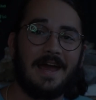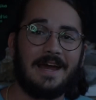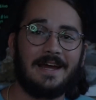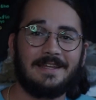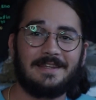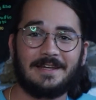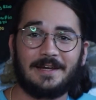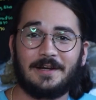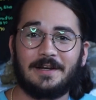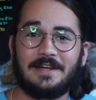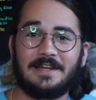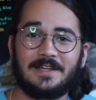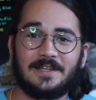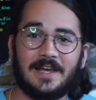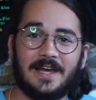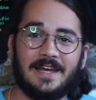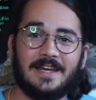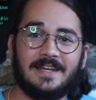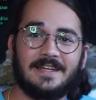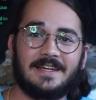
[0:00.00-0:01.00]
Hey there,
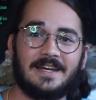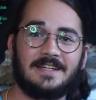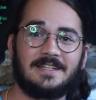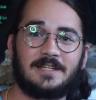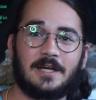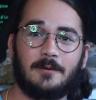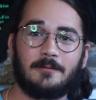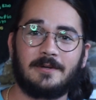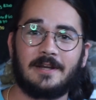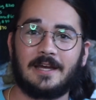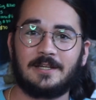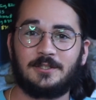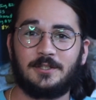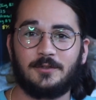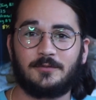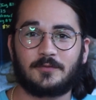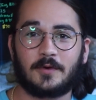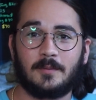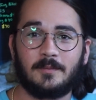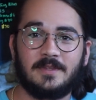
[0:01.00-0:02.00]
Eli again, coming at
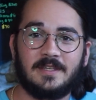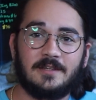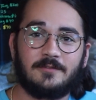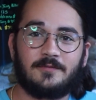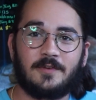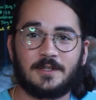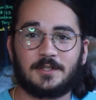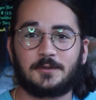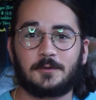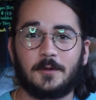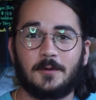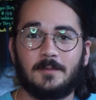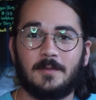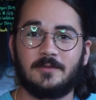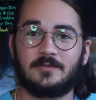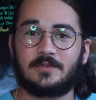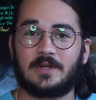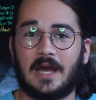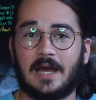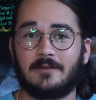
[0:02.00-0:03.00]
you from the fish room
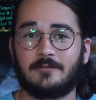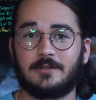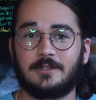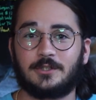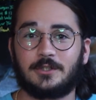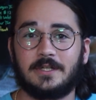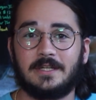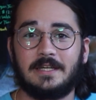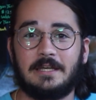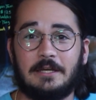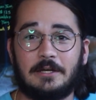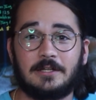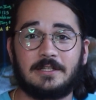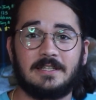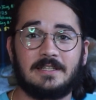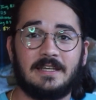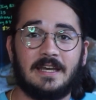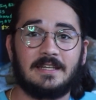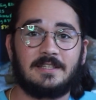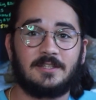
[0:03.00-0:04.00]
of Coventry, here
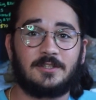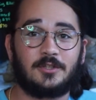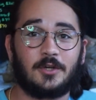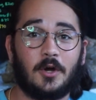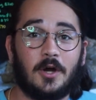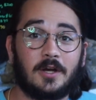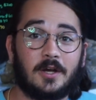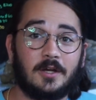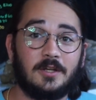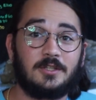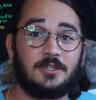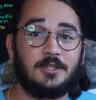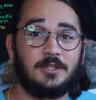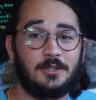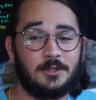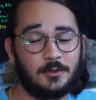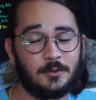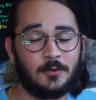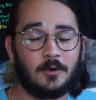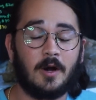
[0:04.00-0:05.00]
today to talk to
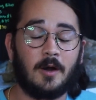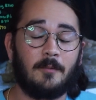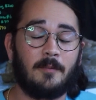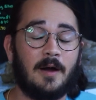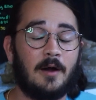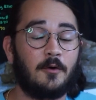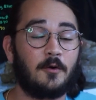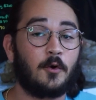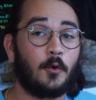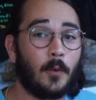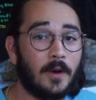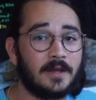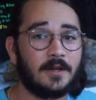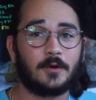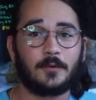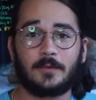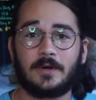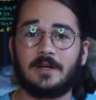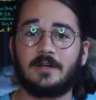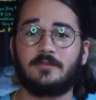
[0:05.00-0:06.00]
you about
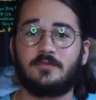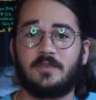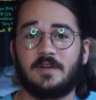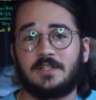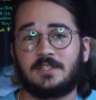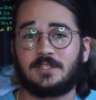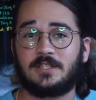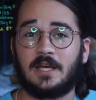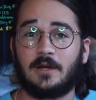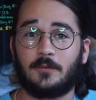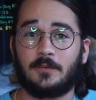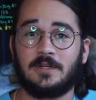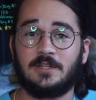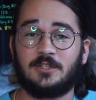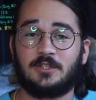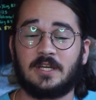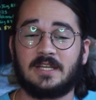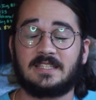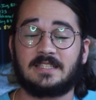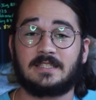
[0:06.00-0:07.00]
quite a rare fish that we
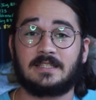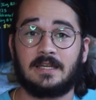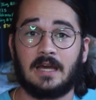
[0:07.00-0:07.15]
just